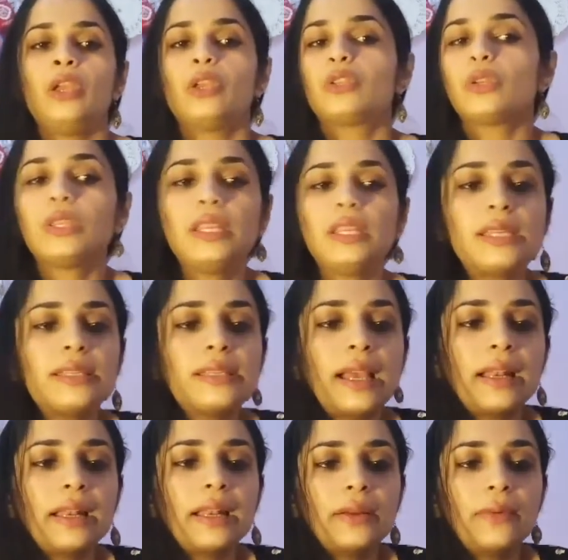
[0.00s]
So this is
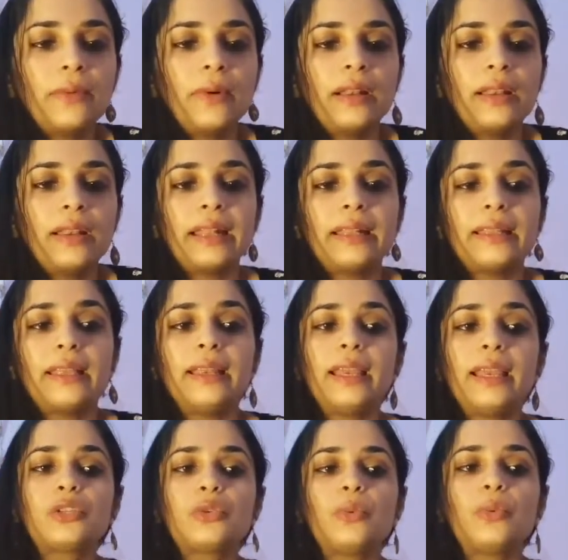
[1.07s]
another one. And the
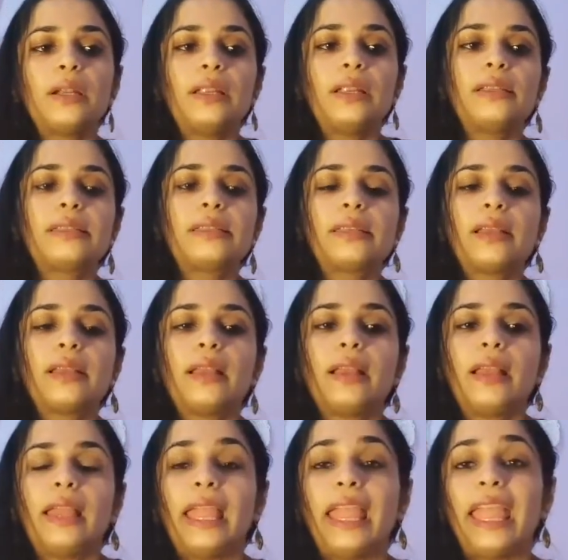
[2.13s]
next one is
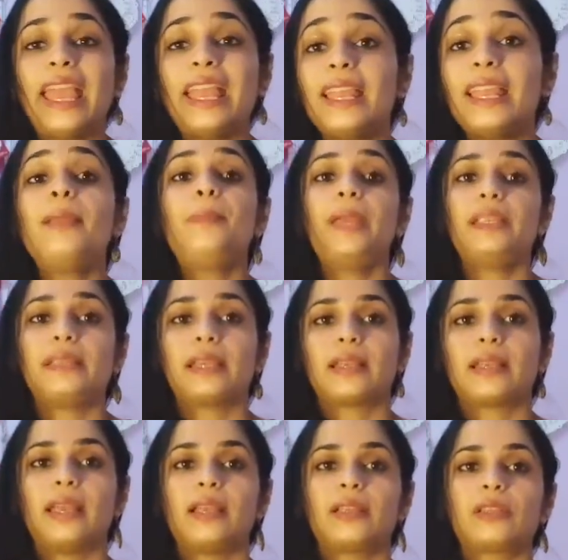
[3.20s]
NLP technique.